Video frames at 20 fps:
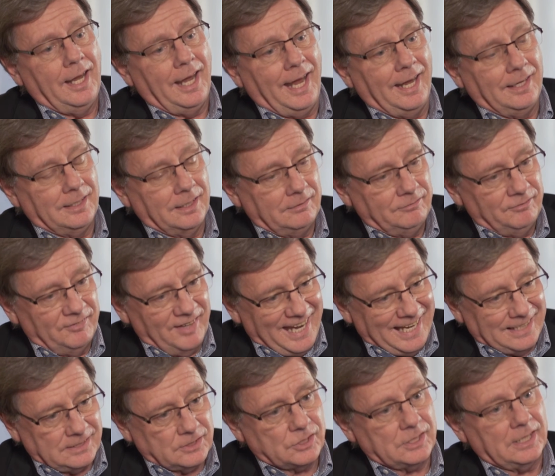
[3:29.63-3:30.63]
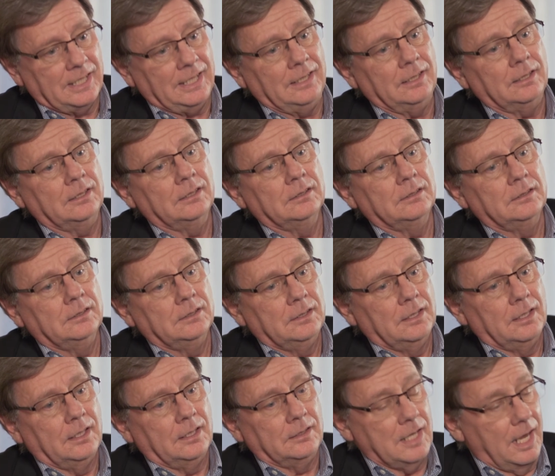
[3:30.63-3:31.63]
and advancing
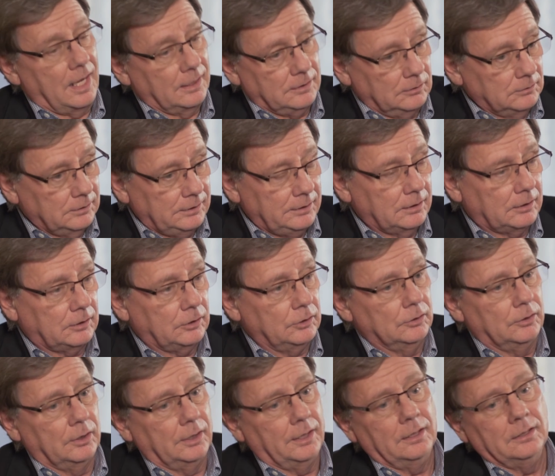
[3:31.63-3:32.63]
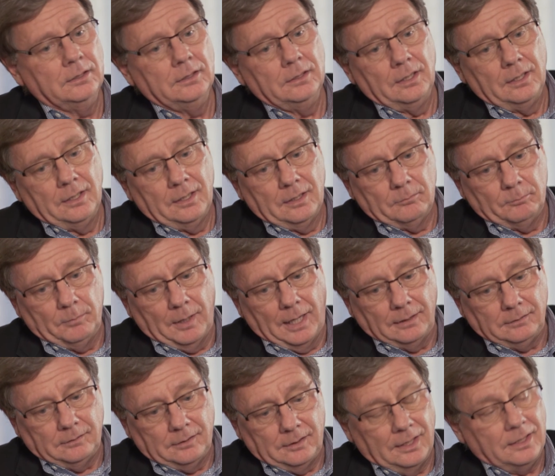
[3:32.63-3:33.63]
not only the cure,
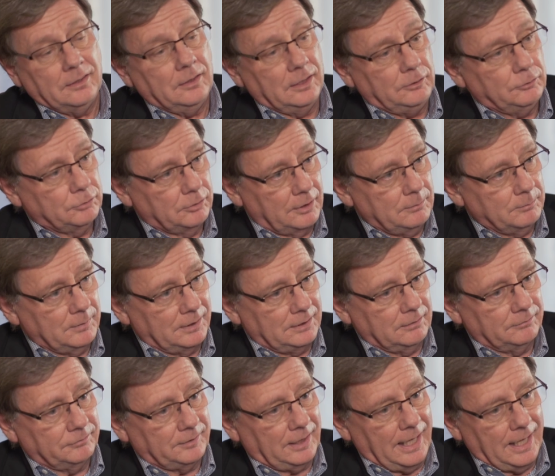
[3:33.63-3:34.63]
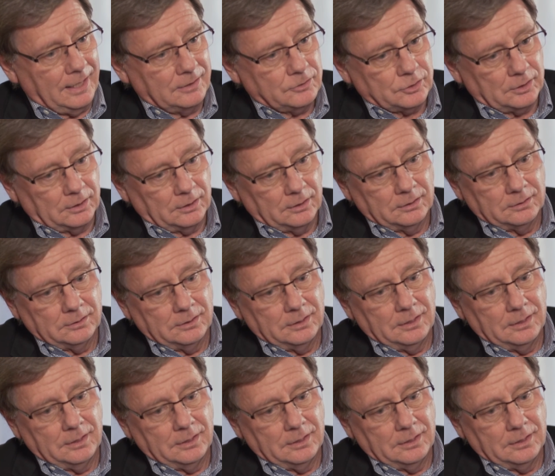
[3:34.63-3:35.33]
but the treatment of cancer.